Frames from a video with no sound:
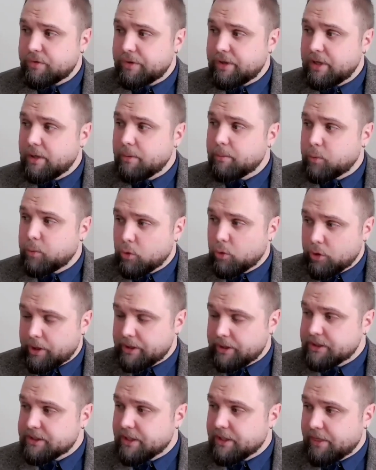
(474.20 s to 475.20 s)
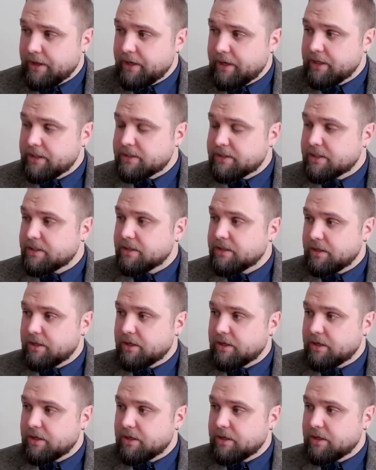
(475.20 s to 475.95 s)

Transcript: it's really important that,